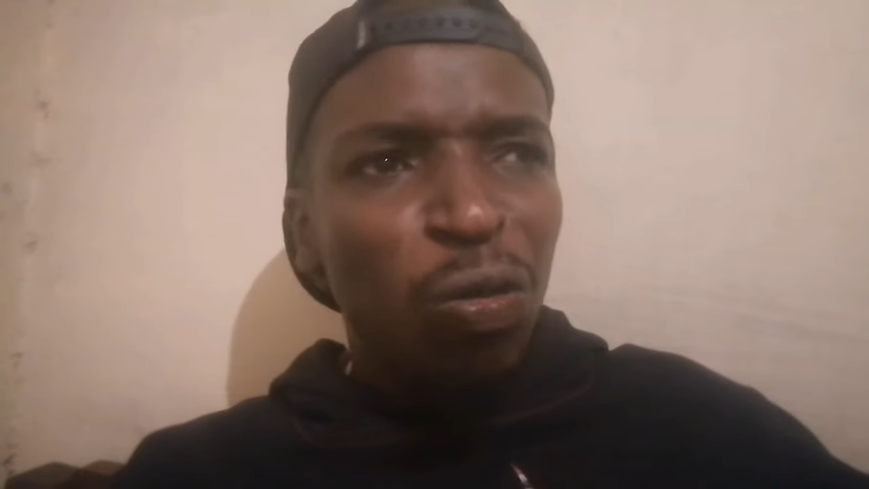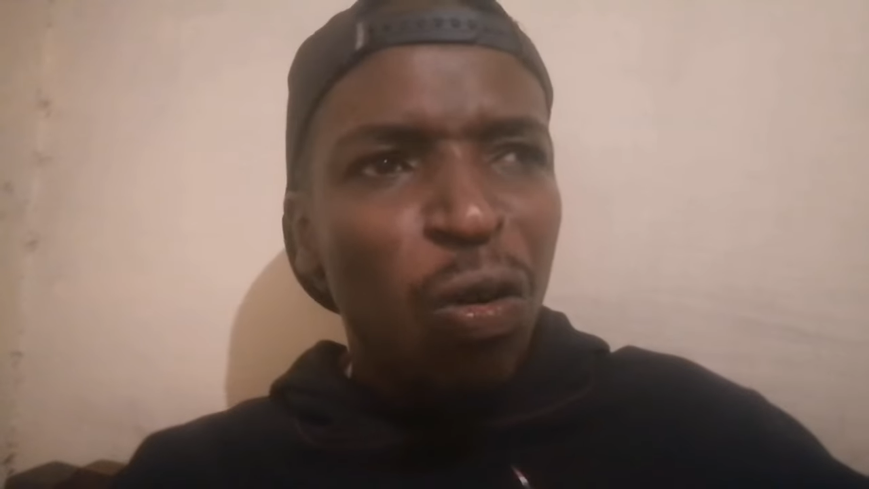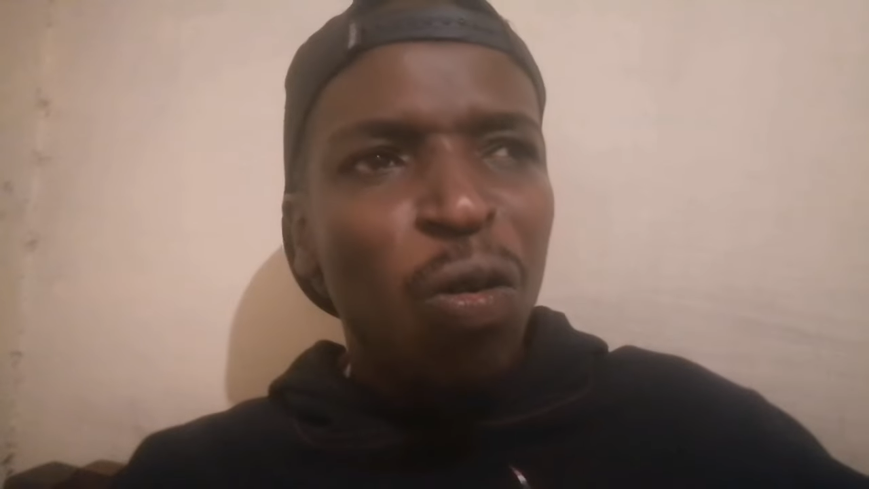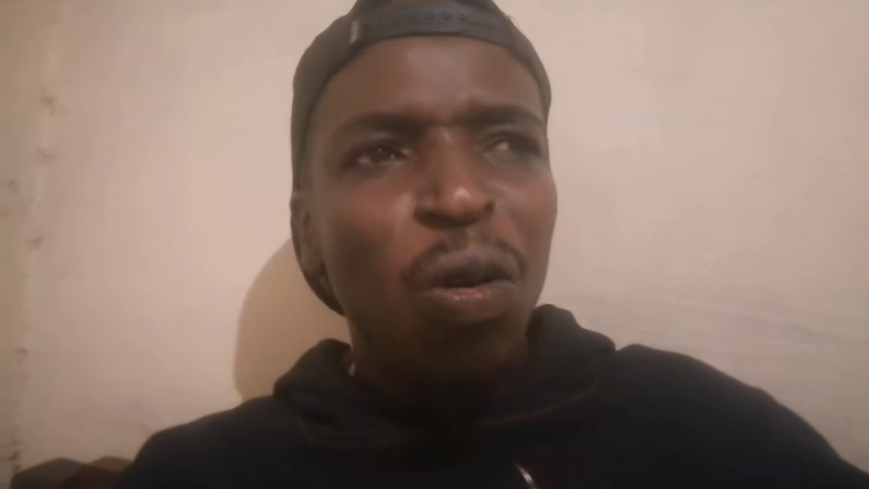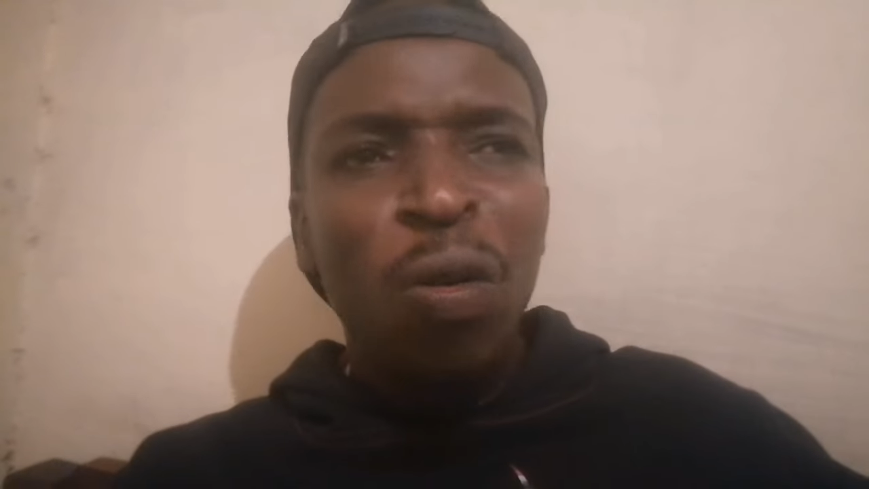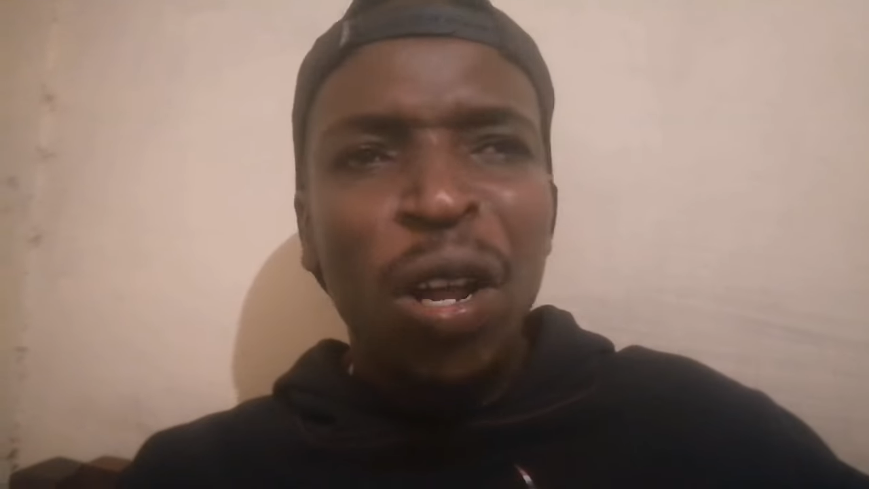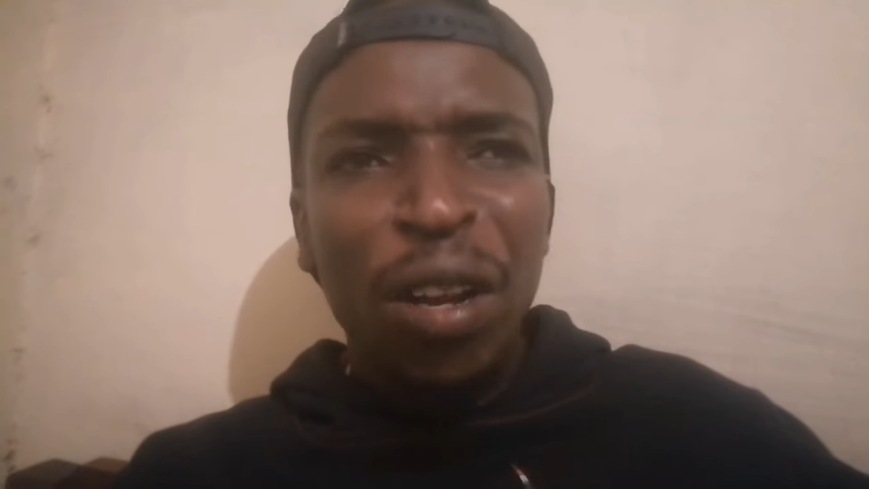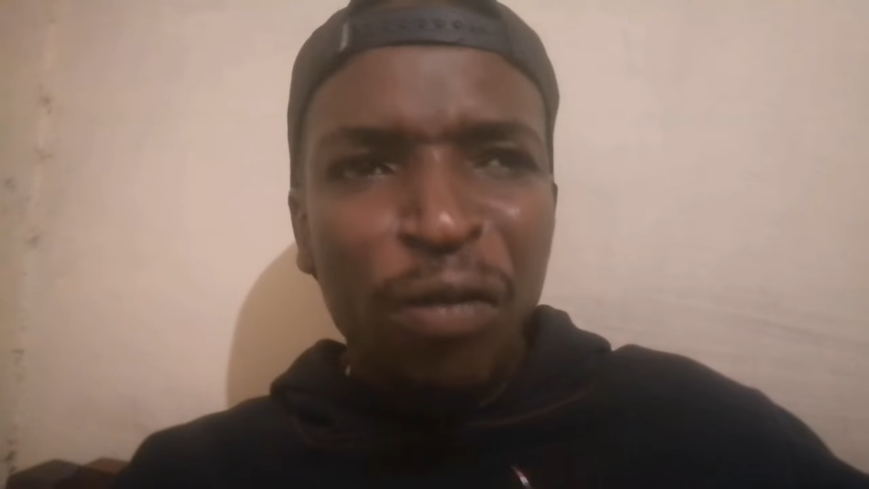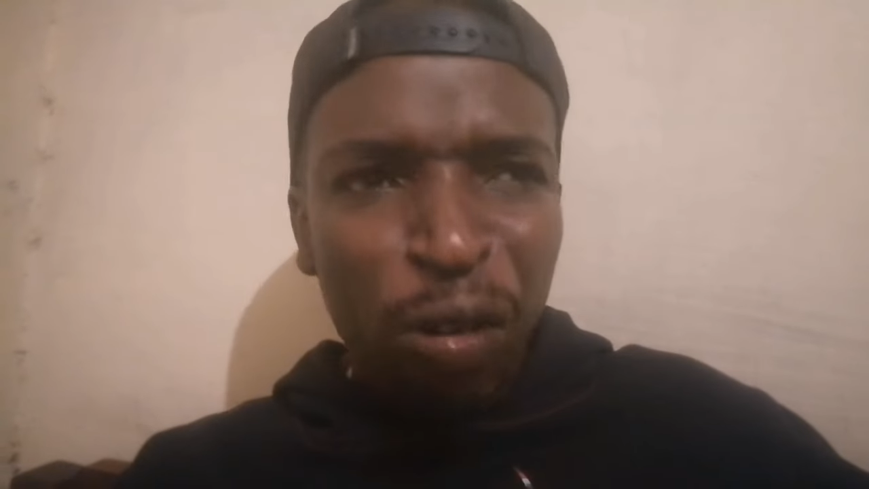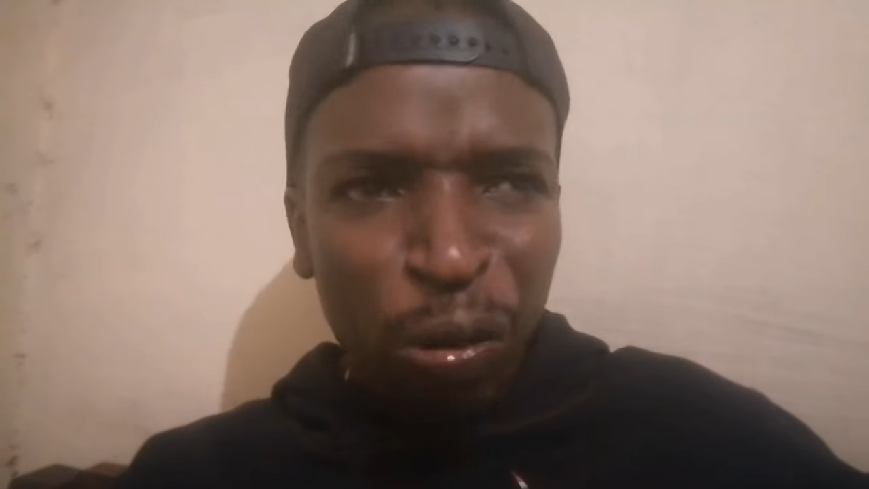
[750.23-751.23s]
to go on a
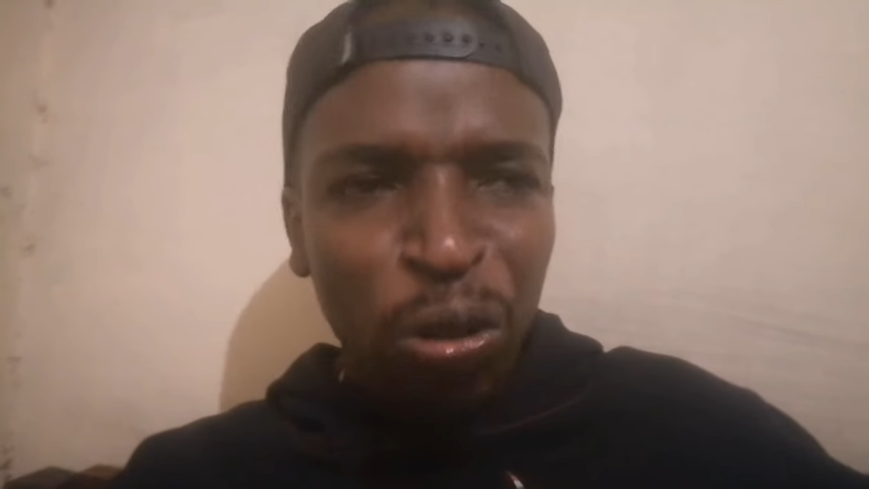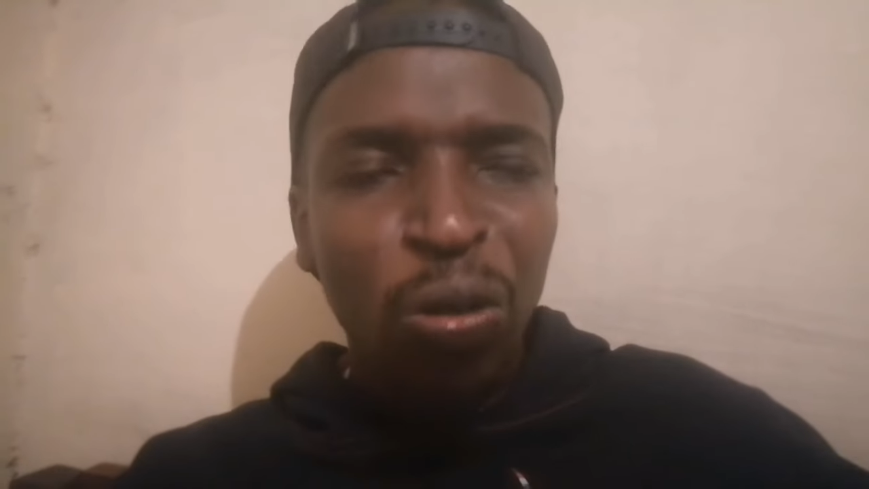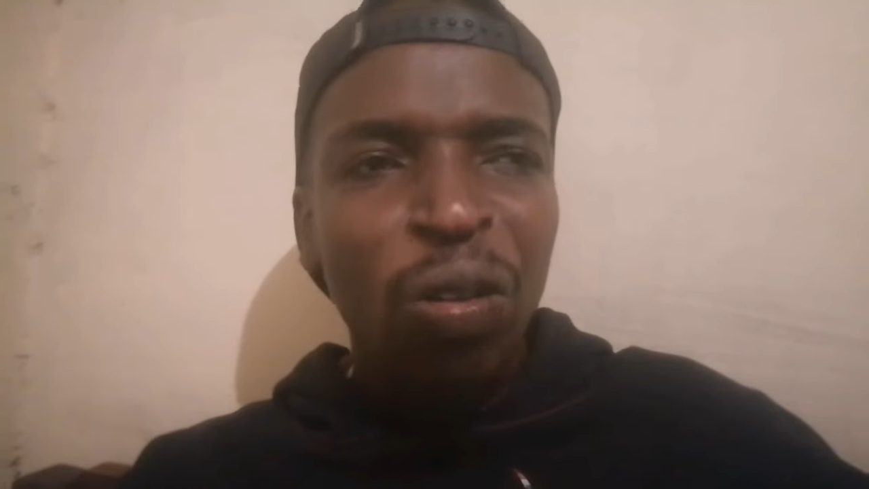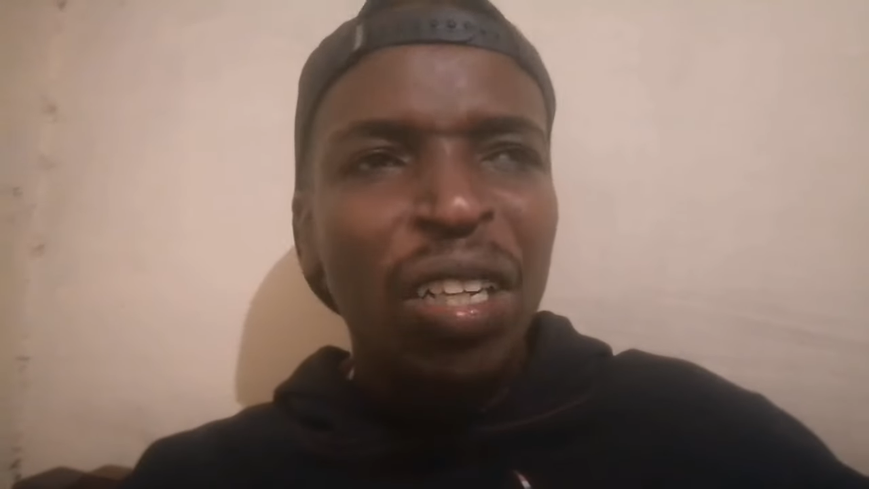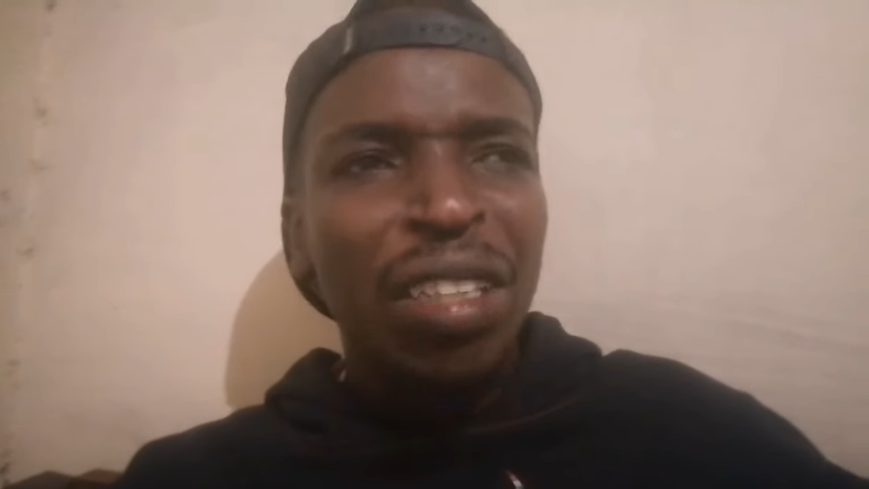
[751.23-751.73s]
revolution,